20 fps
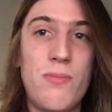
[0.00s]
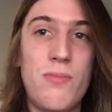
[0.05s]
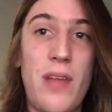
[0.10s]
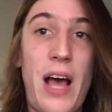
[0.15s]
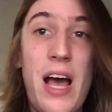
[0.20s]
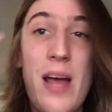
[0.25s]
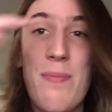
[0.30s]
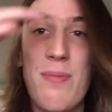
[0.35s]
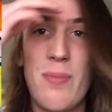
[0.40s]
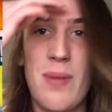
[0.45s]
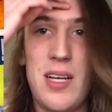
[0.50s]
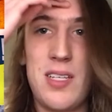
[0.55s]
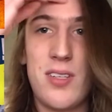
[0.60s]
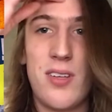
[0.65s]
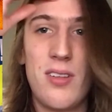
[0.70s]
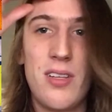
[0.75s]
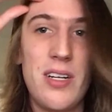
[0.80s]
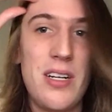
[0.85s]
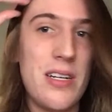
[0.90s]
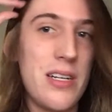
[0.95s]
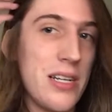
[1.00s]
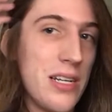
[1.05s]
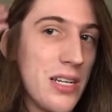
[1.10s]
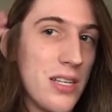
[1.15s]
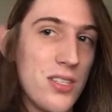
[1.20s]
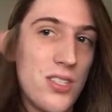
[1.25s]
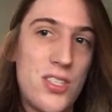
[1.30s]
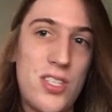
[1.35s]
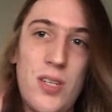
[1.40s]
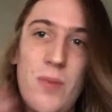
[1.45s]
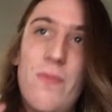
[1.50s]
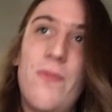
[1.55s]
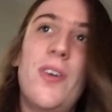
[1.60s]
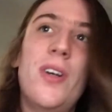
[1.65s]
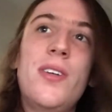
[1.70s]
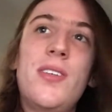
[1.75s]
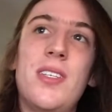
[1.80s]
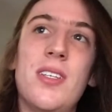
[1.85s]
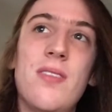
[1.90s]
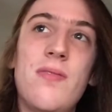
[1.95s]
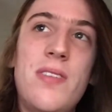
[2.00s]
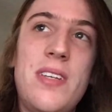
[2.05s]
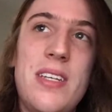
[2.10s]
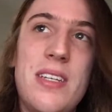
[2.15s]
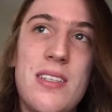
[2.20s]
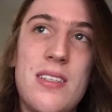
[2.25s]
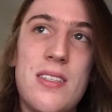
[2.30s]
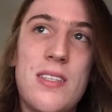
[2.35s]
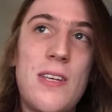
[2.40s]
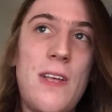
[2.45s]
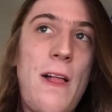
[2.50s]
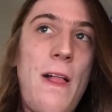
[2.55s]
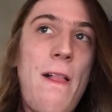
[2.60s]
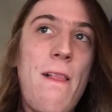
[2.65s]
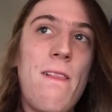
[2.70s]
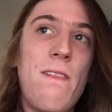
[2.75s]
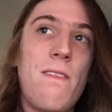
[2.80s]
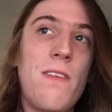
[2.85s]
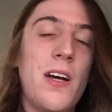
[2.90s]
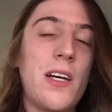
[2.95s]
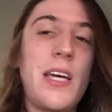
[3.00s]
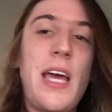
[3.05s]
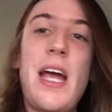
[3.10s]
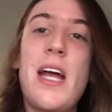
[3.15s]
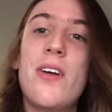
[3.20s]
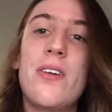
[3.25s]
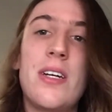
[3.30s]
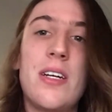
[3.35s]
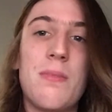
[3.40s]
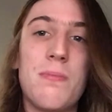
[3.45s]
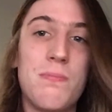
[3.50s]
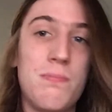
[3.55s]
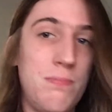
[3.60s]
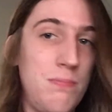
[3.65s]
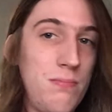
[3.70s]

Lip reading: hypermasculinity is subversive. He is a caring,